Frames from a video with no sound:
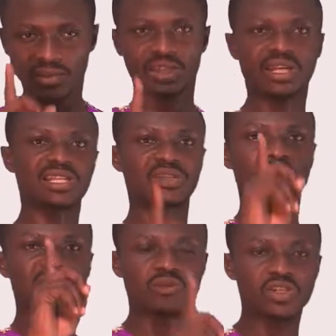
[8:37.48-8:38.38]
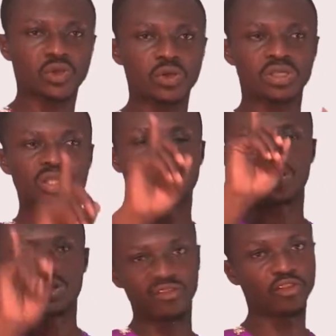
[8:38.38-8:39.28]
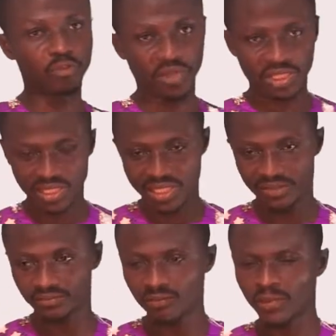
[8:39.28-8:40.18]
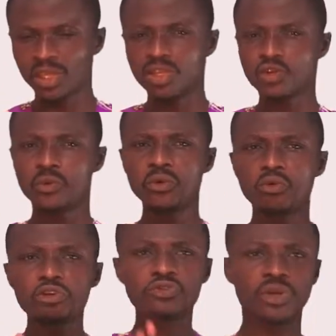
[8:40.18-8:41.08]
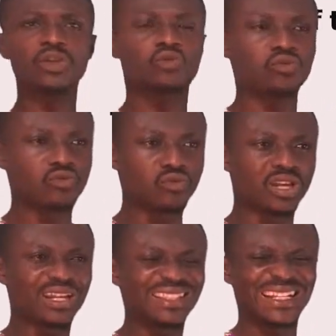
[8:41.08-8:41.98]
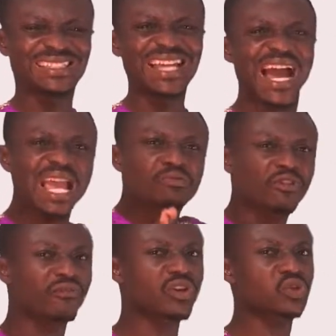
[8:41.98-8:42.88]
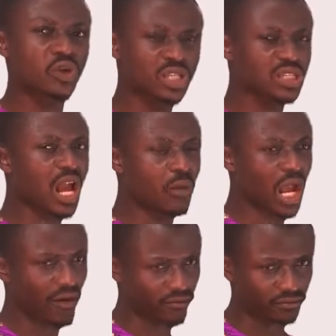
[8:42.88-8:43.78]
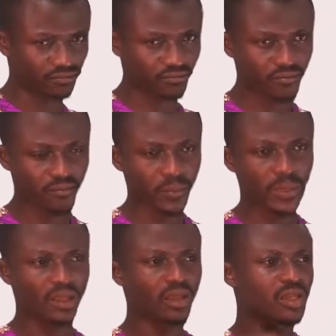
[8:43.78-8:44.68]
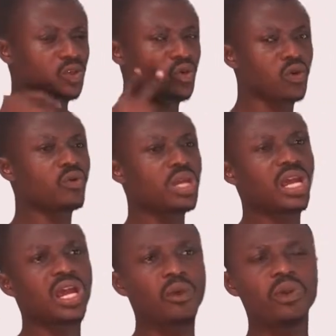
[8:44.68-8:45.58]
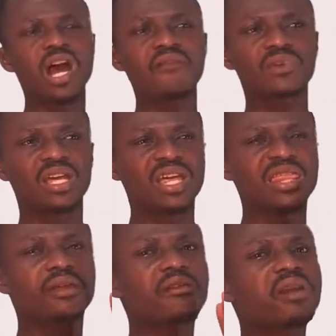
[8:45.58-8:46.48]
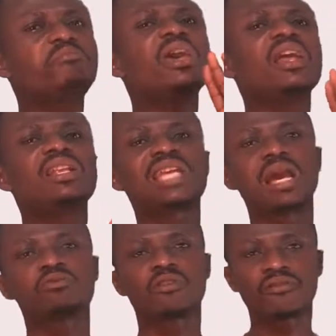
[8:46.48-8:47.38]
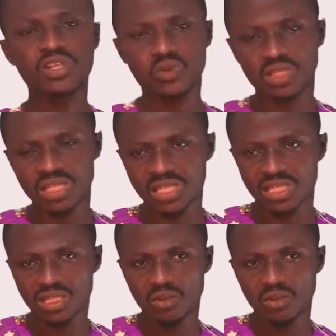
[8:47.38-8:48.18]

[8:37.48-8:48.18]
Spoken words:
That is what resource development is. So we go straight to the types of resources that we have. So here we have three main types of resources.